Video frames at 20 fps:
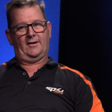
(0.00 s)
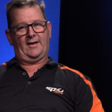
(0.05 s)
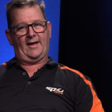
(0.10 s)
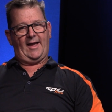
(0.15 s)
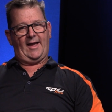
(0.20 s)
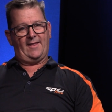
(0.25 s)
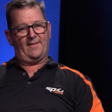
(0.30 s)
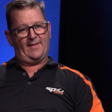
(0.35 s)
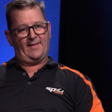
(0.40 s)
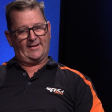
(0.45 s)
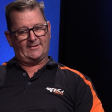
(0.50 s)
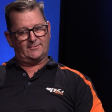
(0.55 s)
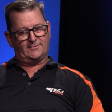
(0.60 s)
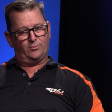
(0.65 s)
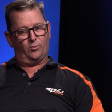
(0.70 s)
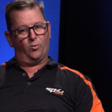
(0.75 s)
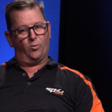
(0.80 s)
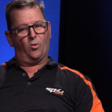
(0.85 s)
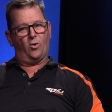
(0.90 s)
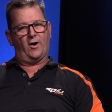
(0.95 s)
And that's
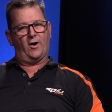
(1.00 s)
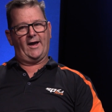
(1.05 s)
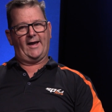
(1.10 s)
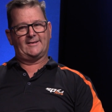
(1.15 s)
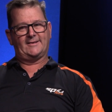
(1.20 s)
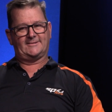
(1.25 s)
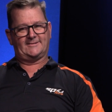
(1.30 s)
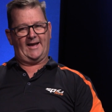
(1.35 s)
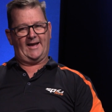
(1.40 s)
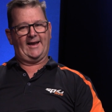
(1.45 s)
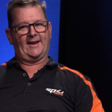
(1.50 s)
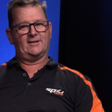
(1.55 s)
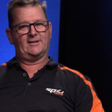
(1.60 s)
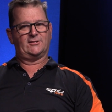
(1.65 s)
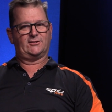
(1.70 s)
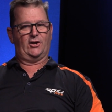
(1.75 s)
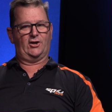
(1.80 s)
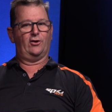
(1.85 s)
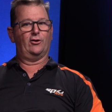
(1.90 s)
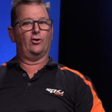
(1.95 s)
why it's taken
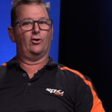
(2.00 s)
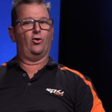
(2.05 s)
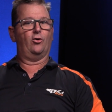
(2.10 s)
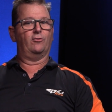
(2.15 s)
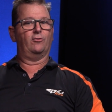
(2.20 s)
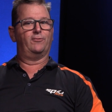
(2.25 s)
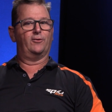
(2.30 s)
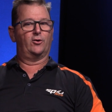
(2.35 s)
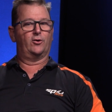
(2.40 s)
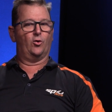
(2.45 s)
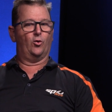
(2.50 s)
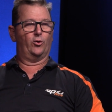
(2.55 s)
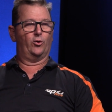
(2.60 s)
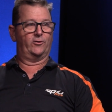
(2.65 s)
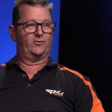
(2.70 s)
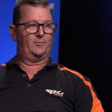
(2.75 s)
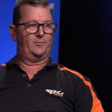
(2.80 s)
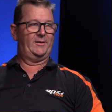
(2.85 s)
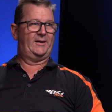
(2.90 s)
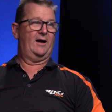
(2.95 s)
so long for
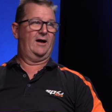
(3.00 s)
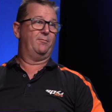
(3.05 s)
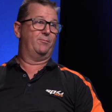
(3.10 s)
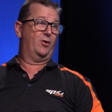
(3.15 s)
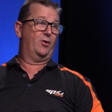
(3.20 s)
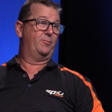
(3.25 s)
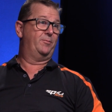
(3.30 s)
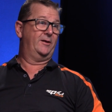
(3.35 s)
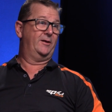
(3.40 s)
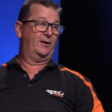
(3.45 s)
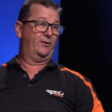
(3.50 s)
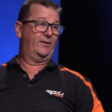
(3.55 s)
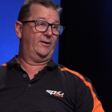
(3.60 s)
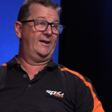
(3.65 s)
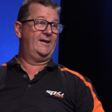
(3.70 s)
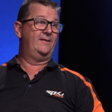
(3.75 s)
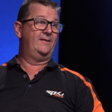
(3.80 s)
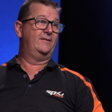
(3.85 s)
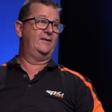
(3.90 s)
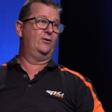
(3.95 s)
cordless to become popular
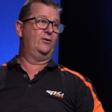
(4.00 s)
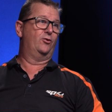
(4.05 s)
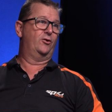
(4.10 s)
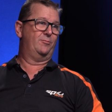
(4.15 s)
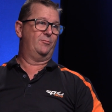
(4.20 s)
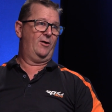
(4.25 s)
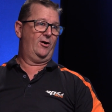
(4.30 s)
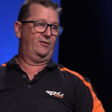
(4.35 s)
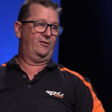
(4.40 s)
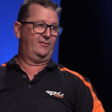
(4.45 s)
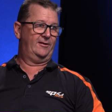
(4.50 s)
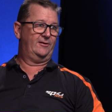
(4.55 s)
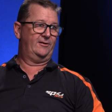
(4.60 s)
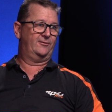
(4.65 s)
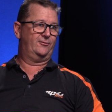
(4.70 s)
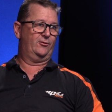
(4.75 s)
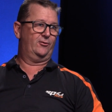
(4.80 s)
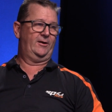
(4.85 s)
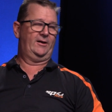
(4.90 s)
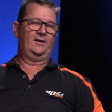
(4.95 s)
in the automotive
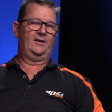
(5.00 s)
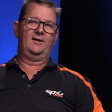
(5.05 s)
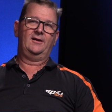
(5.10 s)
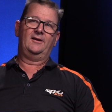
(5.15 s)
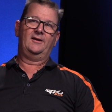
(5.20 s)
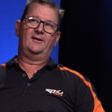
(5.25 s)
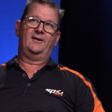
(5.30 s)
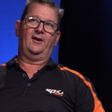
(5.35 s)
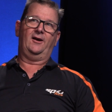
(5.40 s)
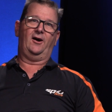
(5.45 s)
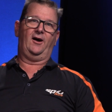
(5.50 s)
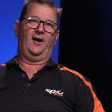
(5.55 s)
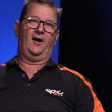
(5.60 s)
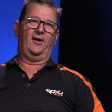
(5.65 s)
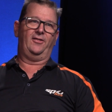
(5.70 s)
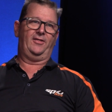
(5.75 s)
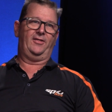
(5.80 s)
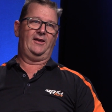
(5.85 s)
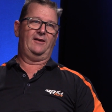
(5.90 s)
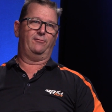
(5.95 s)
industry. Right. I
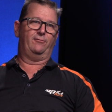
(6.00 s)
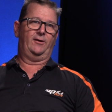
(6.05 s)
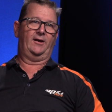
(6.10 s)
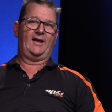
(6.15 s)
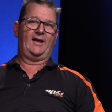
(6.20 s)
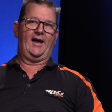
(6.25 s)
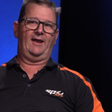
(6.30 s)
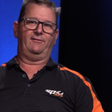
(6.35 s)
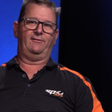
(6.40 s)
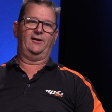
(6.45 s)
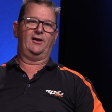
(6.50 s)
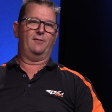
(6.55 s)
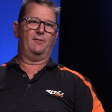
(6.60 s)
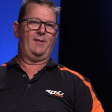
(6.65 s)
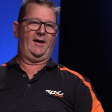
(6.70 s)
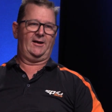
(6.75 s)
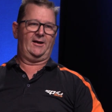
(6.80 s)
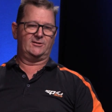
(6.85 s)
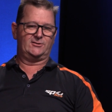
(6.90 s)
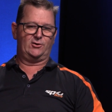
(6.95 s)
think if we again, if you go
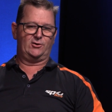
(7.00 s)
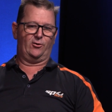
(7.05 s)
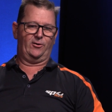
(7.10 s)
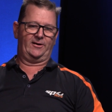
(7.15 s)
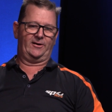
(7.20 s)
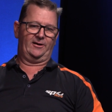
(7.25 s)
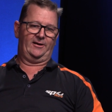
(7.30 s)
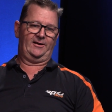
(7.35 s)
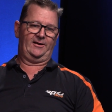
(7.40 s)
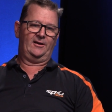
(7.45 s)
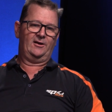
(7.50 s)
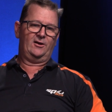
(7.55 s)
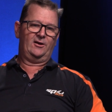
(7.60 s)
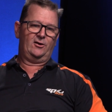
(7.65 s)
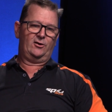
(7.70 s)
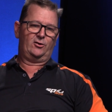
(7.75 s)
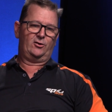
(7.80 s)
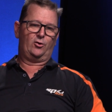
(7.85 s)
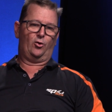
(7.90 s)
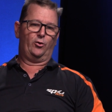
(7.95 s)
back historically,
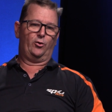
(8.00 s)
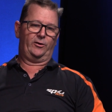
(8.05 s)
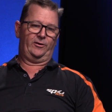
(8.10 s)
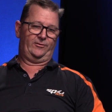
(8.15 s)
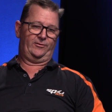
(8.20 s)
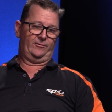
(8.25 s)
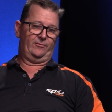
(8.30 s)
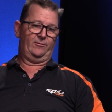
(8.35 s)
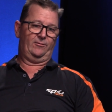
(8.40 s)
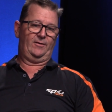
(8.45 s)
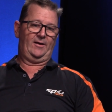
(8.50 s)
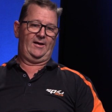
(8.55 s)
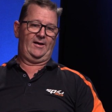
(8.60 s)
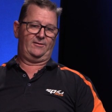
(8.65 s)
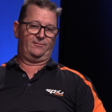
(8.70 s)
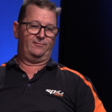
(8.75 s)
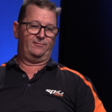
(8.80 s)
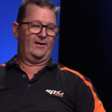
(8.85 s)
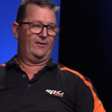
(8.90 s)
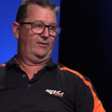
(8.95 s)
cordless, its
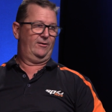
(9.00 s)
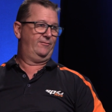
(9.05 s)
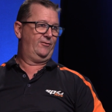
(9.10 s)
very